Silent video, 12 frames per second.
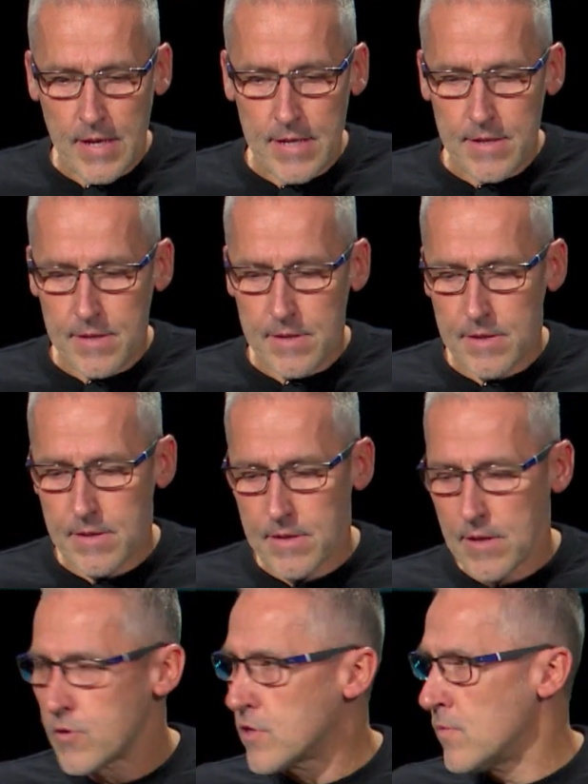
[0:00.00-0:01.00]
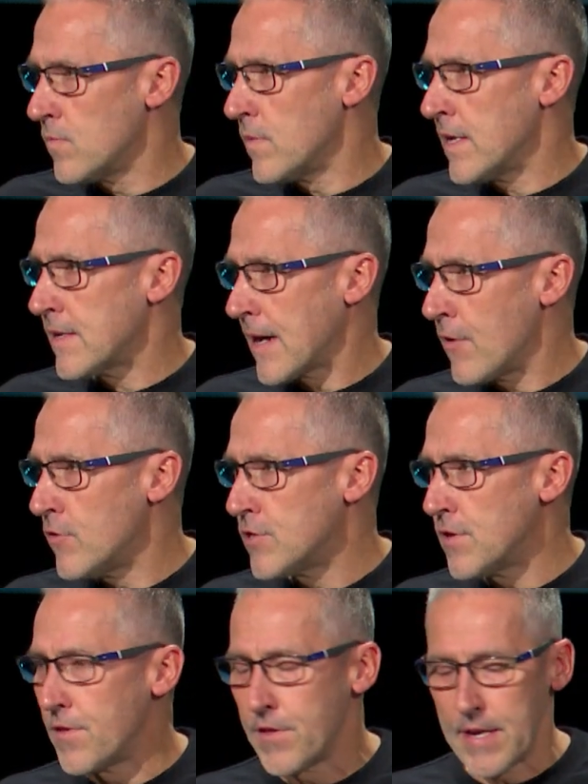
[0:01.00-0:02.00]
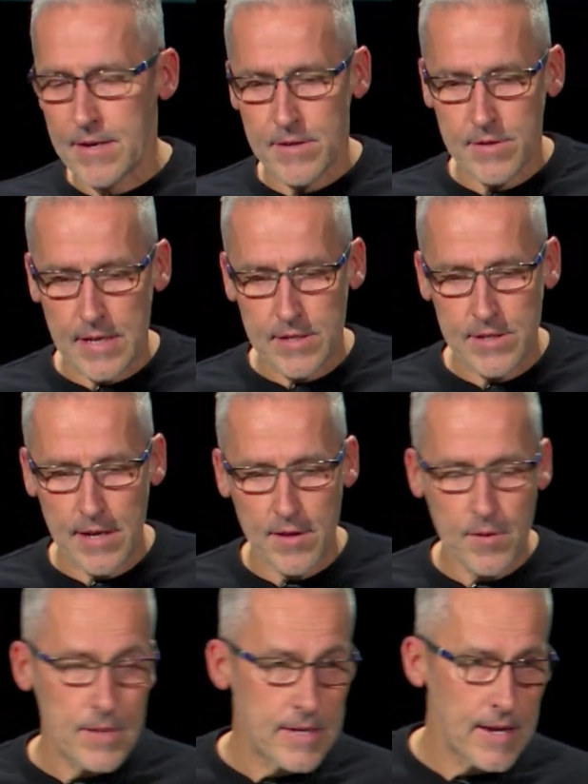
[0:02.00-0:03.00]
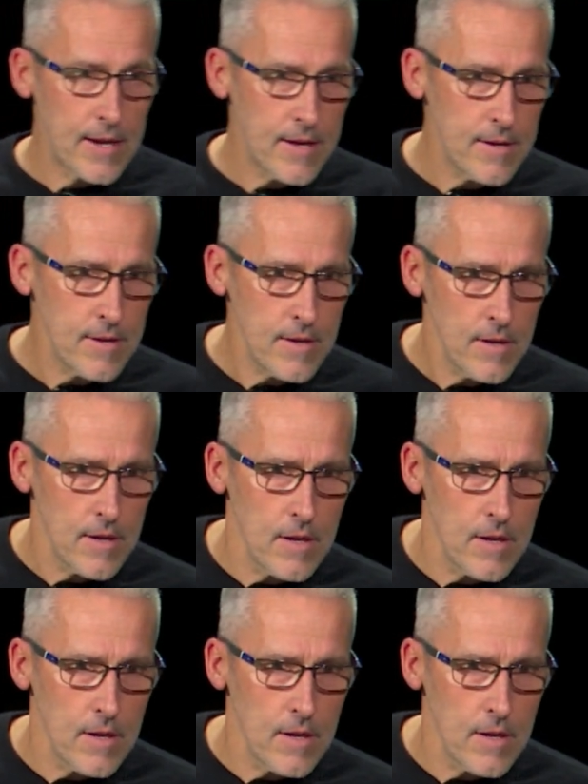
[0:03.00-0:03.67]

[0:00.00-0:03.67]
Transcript: They, there were some encouraging things they said at the beginning